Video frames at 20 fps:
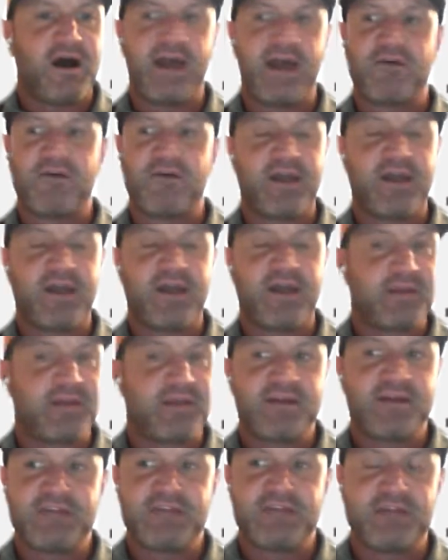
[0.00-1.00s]
I don't care,
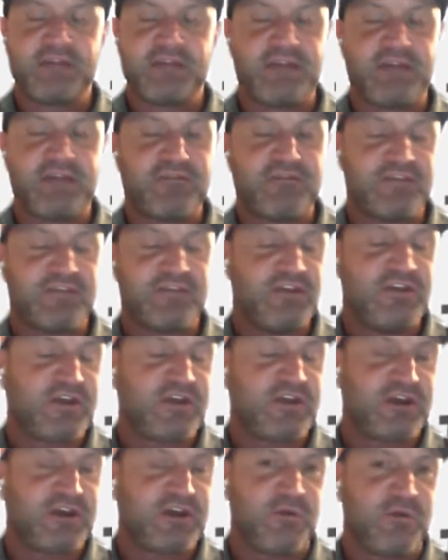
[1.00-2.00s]
because if you
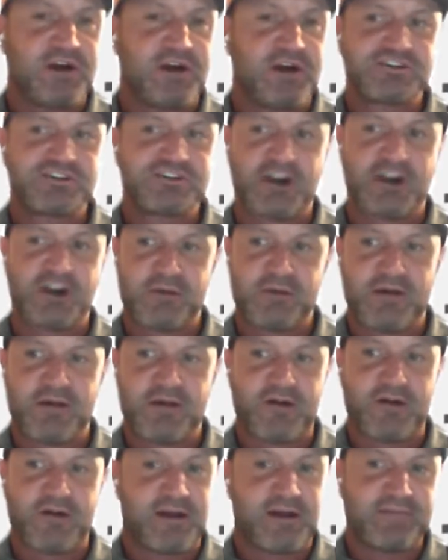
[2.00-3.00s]
can go watch
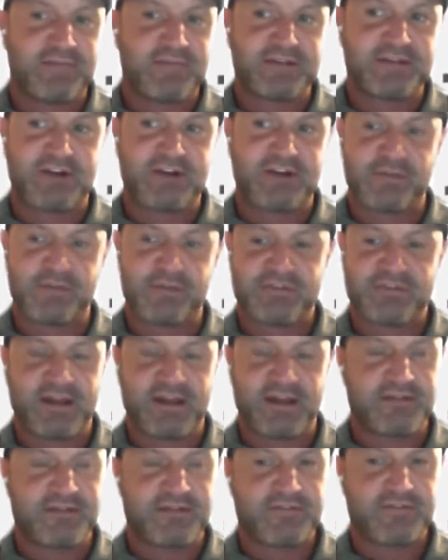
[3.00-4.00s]
not tournaments,
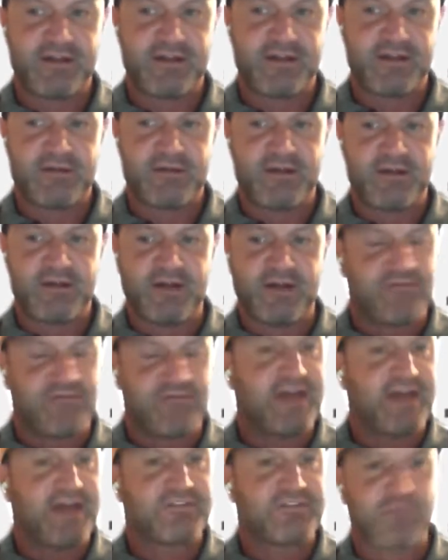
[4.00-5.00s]
like
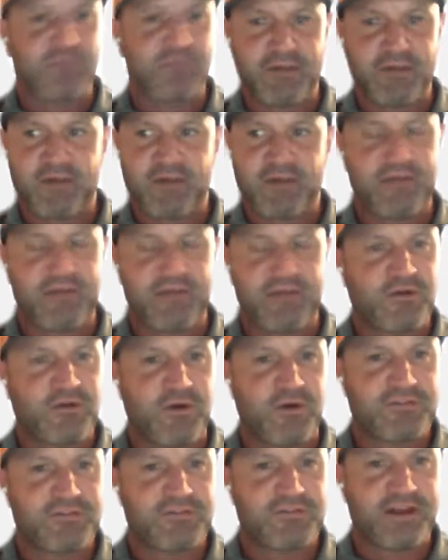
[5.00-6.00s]
events when they round the
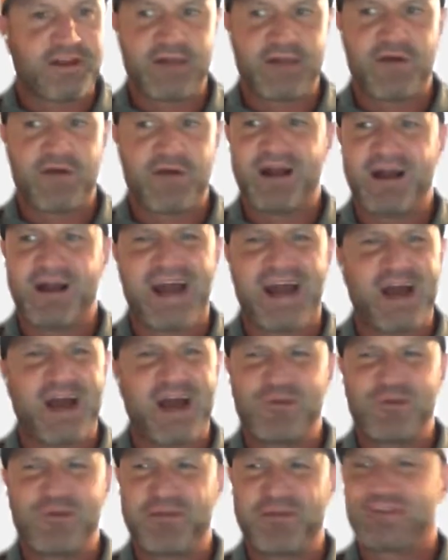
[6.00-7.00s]
course, a guy
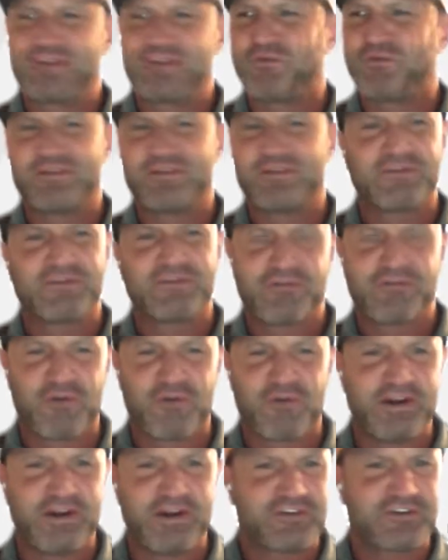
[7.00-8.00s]
who plays once every
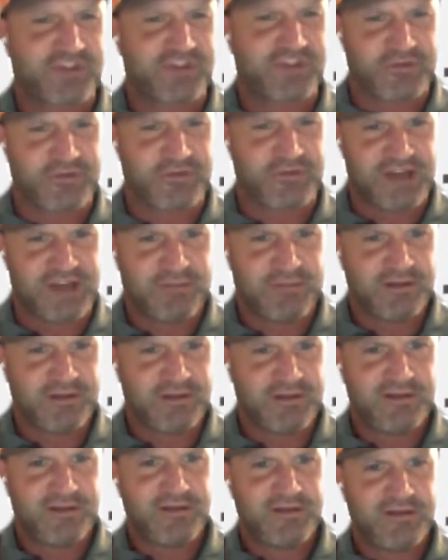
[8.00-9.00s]
4 years shows up
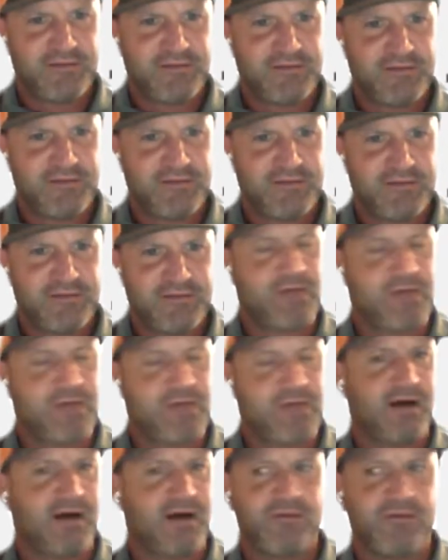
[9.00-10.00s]
missing the
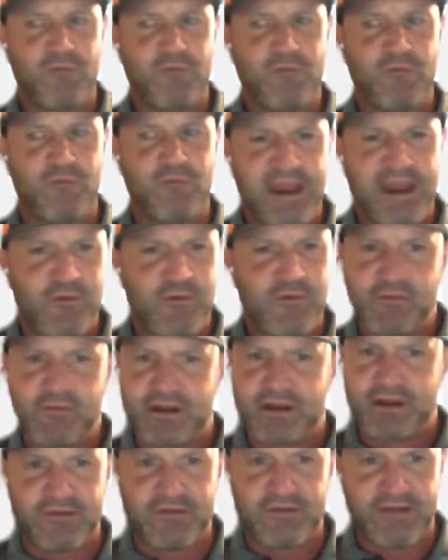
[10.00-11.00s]
ball. Why can't a woman
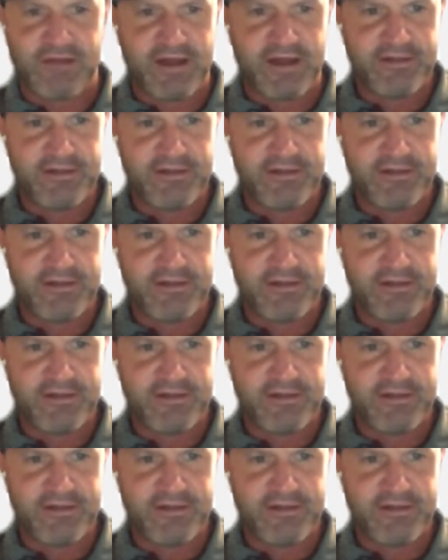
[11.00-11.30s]
go do that?